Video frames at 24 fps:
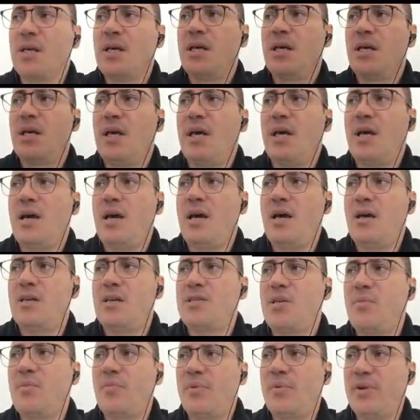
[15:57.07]

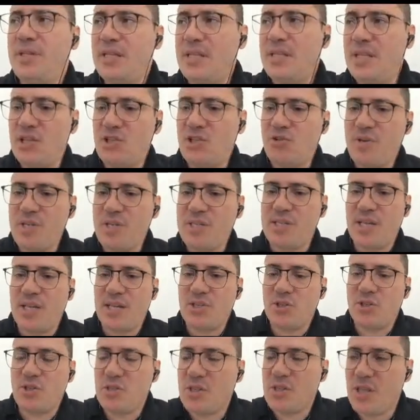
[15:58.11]
separated in 3
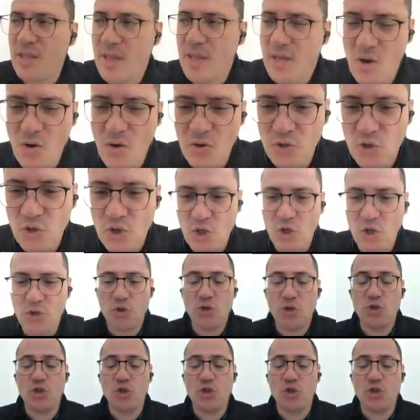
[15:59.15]
sections. And I'm going to show you